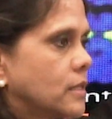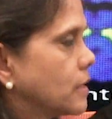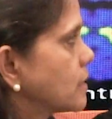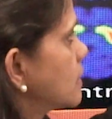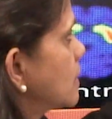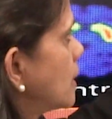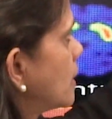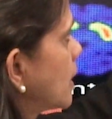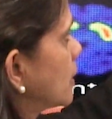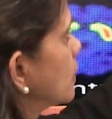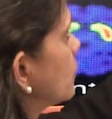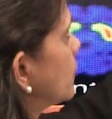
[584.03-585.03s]
just, they're
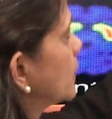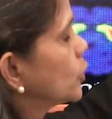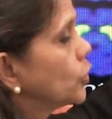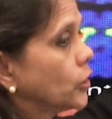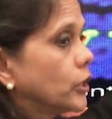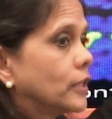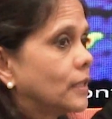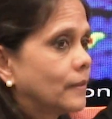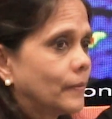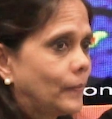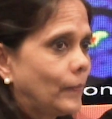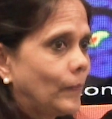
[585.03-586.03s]
not going to feel good.
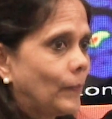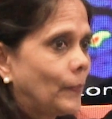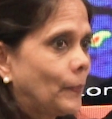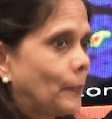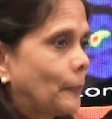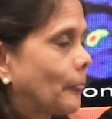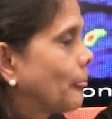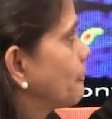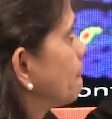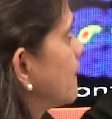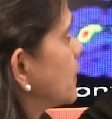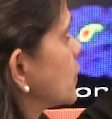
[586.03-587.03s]

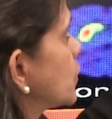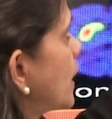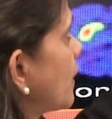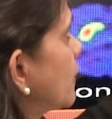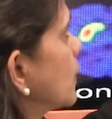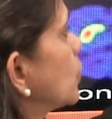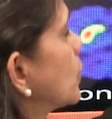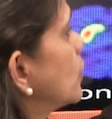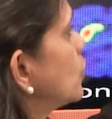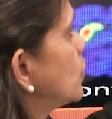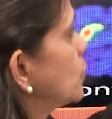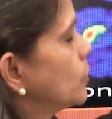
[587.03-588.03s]
There's nothing you
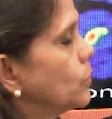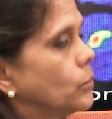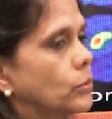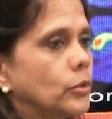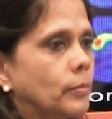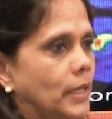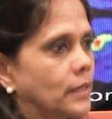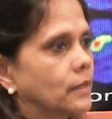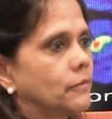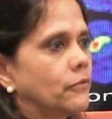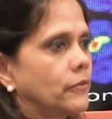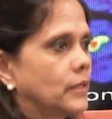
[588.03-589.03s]
can do to make
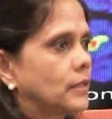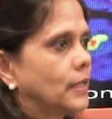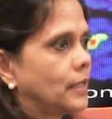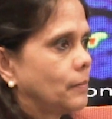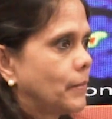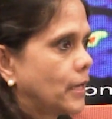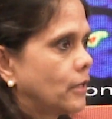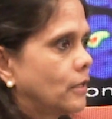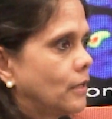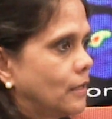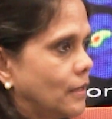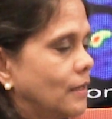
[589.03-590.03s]
them feel any
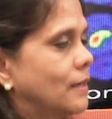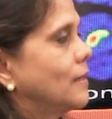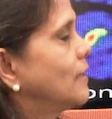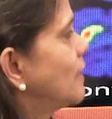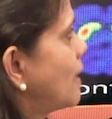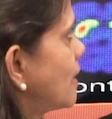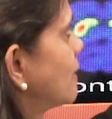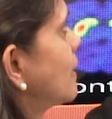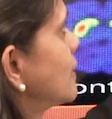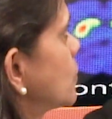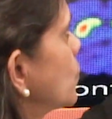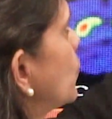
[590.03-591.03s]
better
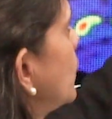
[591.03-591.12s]
unless